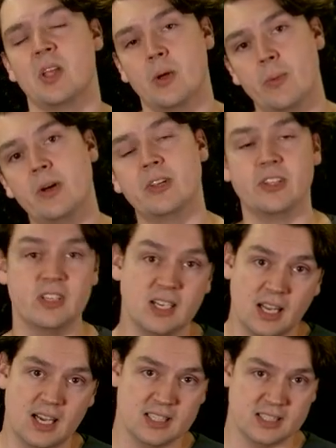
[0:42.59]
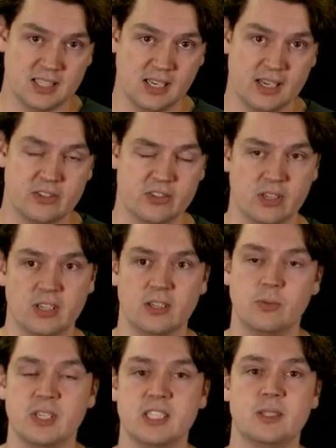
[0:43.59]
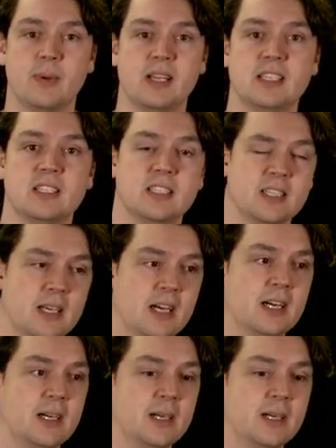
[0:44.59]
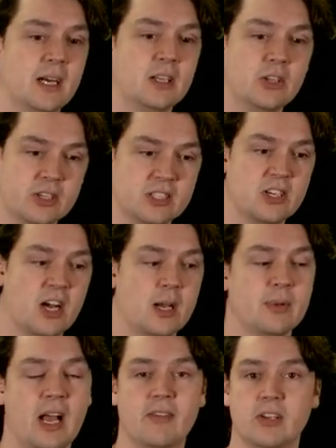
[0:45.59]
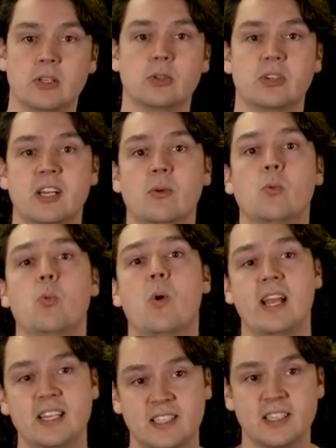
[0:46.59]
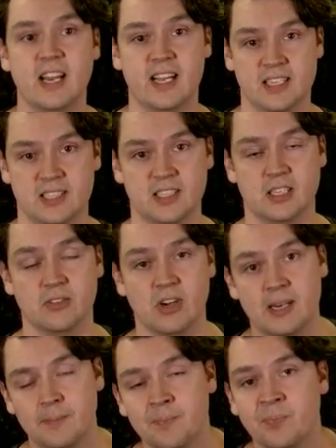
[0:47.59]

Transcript: Well, in the last lecture, we spent a lot of time having a look at weighted A*, right?